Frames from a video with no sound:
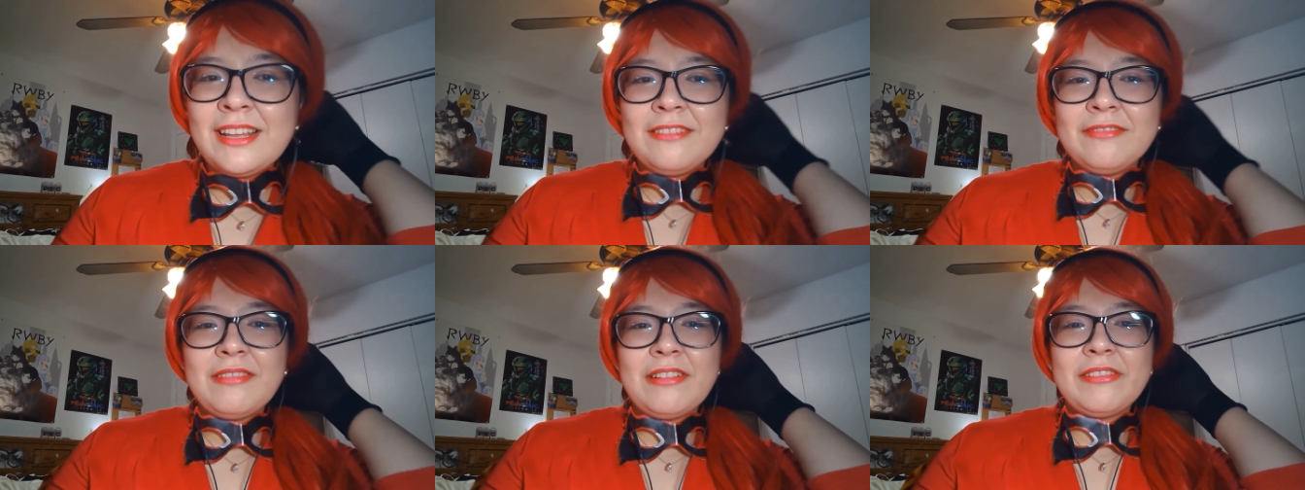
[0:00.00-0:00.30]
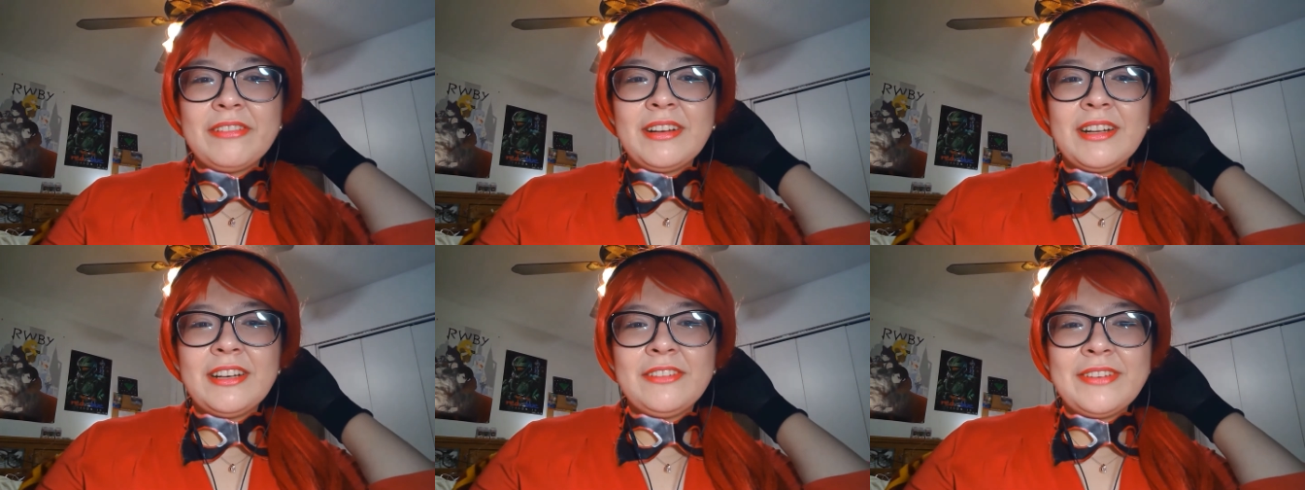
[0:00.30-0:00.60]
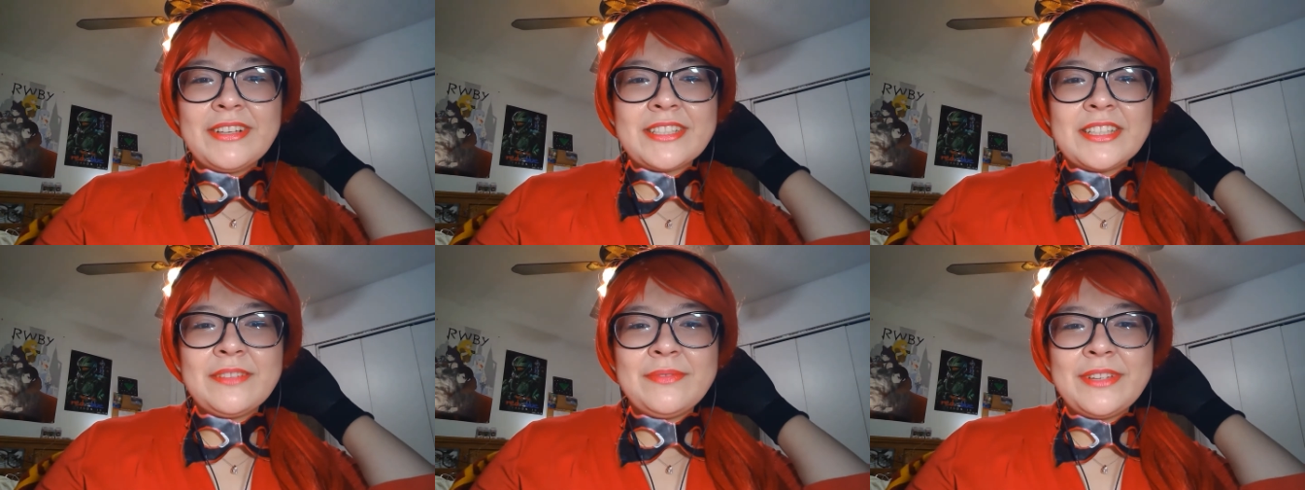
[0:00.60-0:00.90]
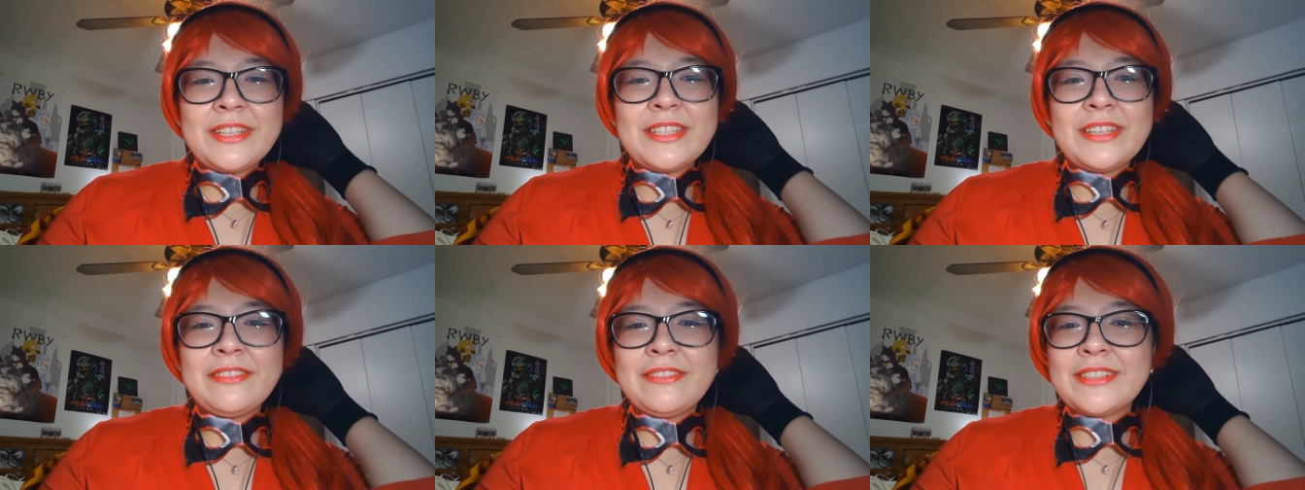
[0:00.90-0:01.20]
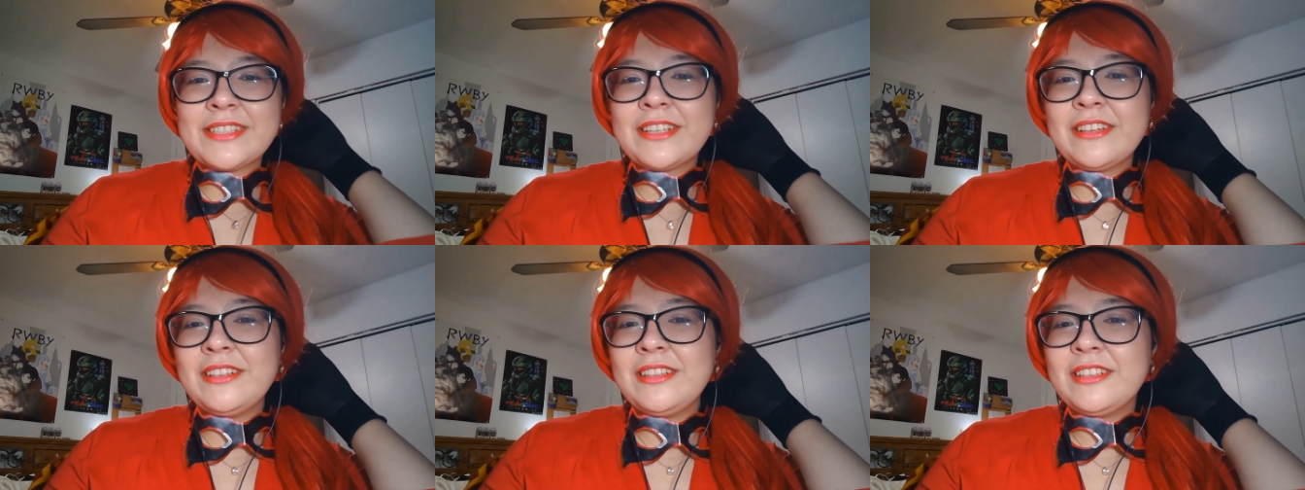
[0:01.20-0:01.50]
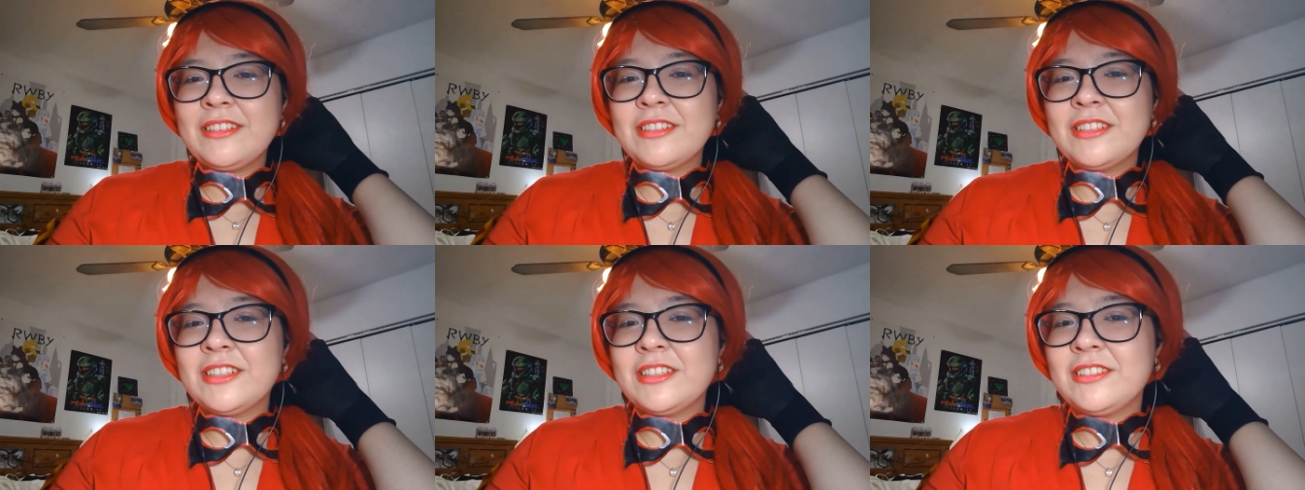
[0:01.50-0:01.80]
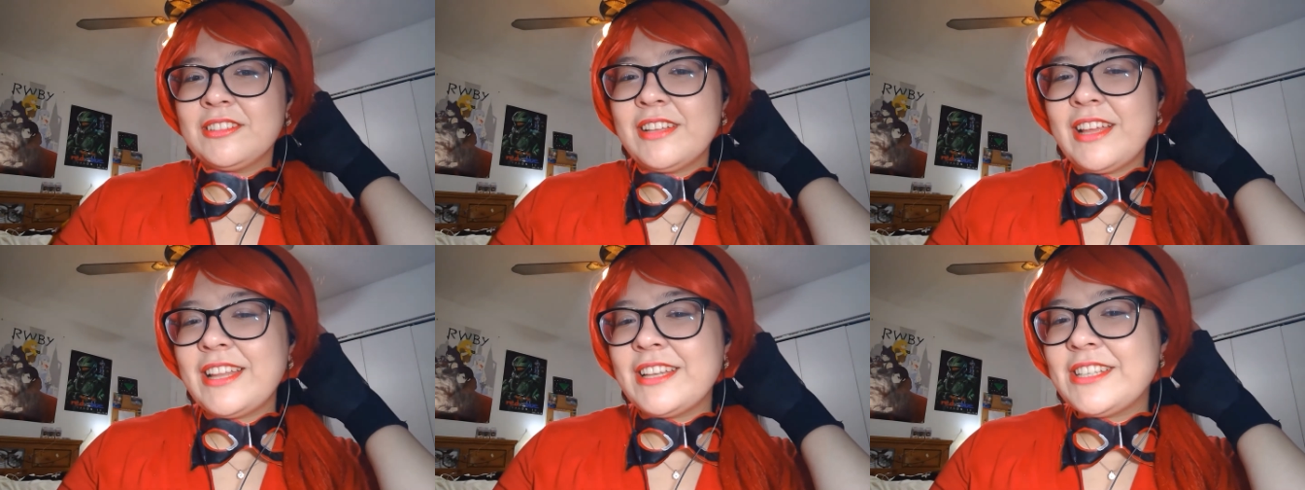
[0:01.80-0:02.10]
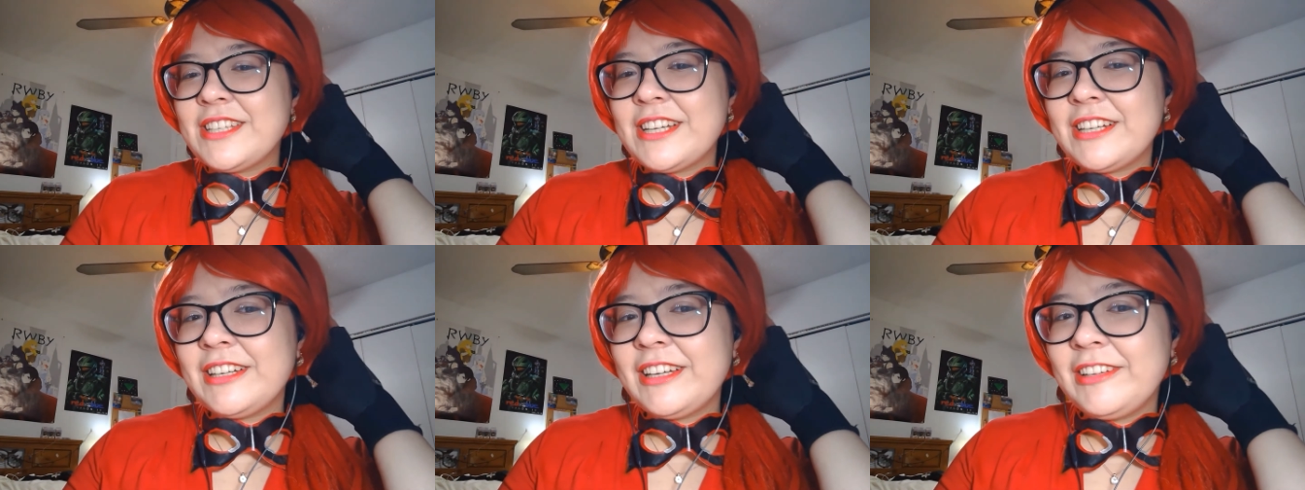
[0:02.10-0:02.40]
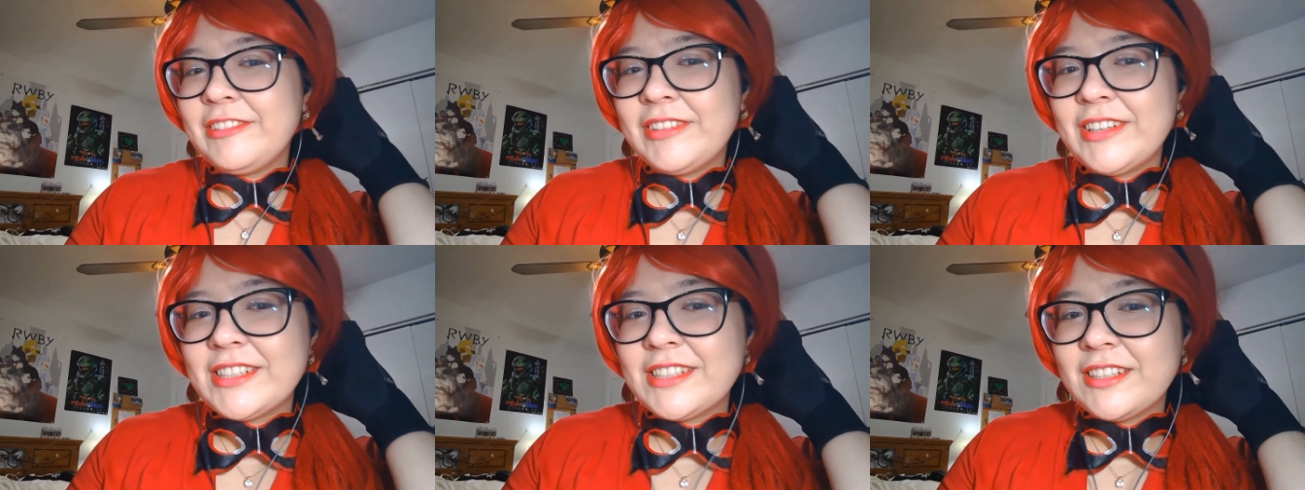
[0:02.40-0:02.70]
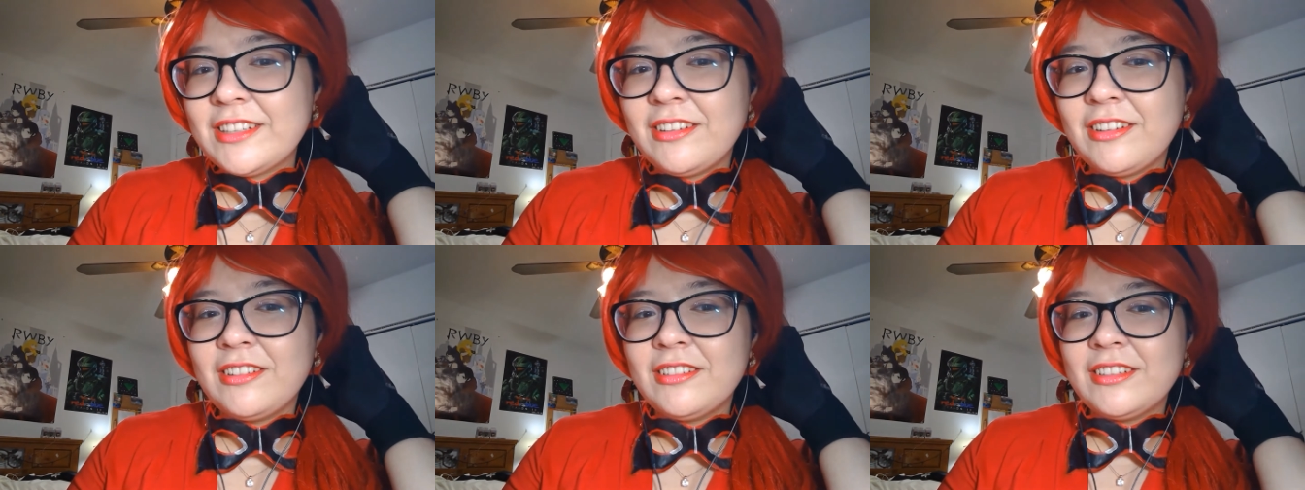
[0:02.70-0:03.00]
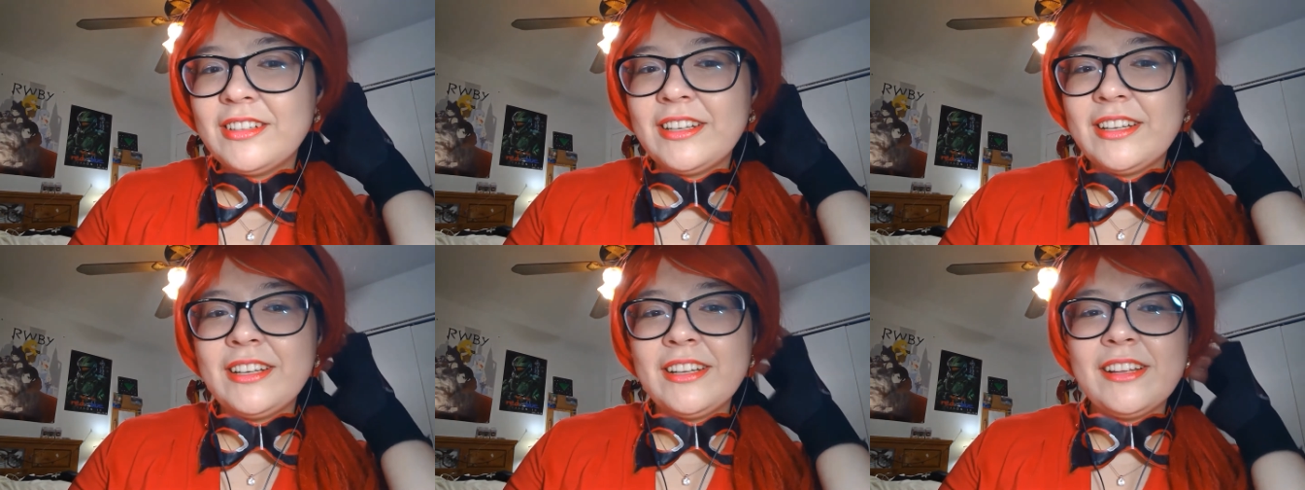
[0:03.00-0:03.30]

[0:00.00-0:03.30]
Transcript: We were on a rescue mission to rescue a little girl, and Cherry was hold,